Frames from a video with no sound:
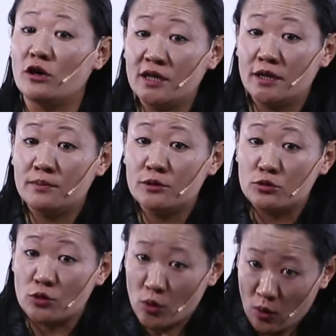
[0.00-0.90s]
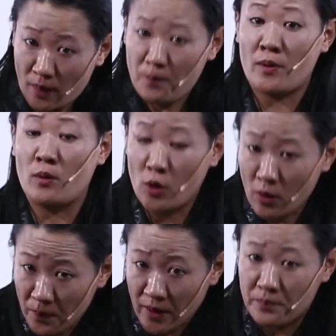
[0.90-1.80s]
not able to
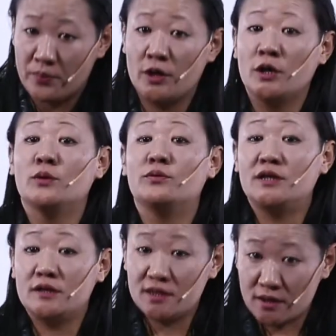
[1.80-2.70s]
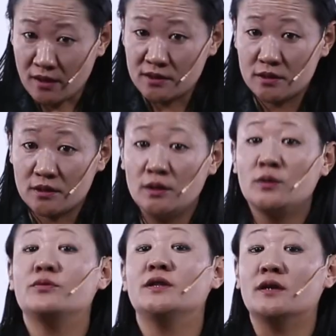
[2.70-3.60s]
cope up with the disaster
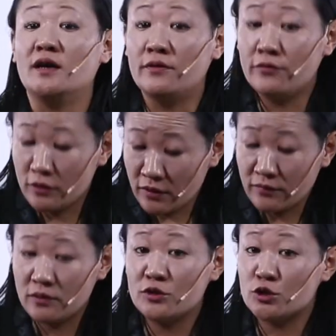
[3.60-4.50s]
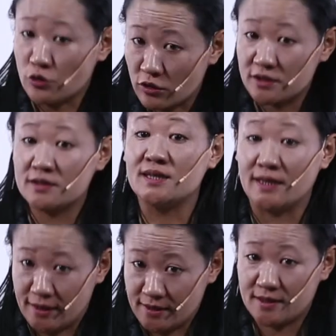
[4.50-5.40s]
with the available resources
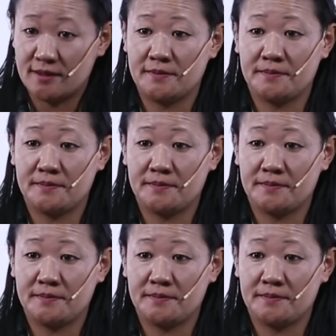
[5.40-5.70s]
in it.